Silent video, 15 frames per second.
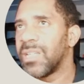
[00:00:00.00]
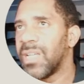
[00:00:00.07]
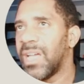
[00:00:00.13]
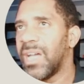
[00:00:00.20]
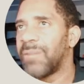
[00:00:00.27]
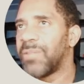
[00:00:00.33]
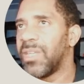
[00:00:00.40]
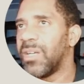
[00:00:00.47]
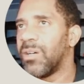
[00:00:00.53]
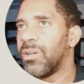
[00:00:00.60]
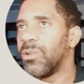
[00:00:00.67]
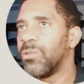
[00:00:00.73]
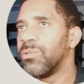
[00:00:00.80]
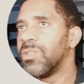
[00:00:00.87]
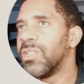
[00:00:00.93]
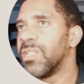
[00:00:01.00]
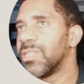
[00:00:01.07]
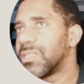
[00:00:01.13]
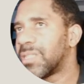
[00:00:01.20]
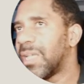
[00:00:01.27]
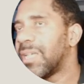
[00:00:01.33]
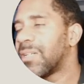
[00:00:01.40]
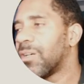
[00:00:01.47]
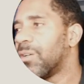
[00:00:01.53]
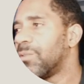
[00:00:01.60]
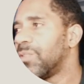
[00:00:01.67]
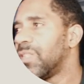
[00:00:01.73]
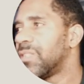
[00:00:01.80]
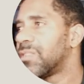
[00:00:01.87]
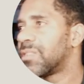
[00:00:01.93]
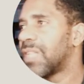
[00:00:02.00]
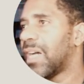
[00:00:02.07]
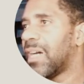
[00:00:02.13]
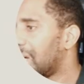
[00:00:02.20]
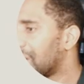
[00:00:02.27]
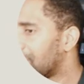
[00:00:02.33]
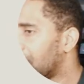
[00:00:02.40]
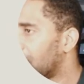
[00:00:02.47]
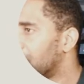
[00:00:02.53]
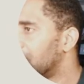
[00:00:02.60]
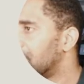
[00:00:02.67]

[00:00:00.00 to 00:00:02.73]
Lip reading: have their own take on this style of coding